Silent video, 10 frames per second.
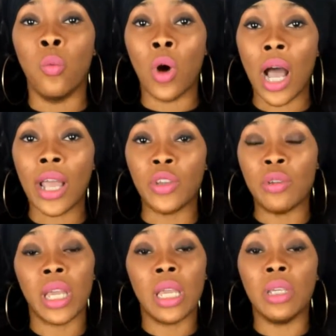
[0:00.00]
why
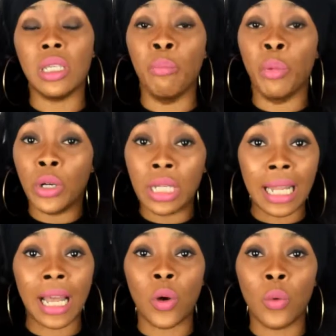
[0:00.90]
you may be
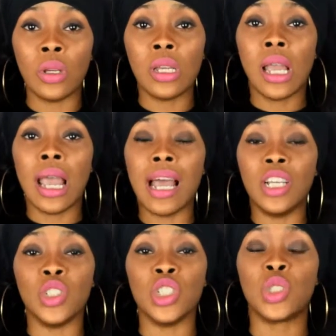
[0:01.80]
burning out
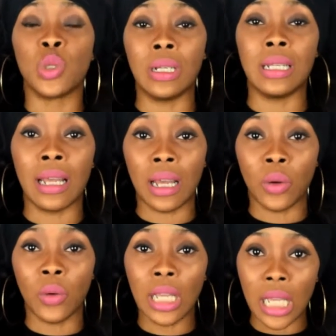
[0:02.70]
as you're starting
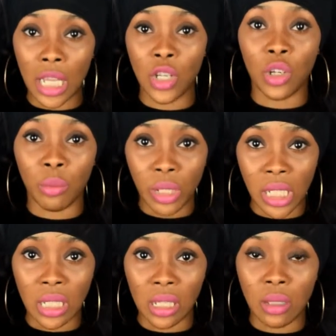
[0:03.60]
out in your
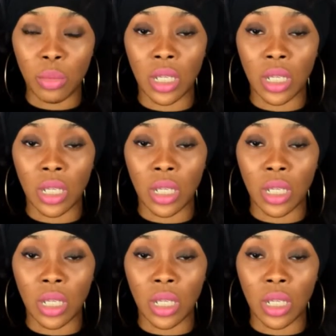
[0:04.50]
business.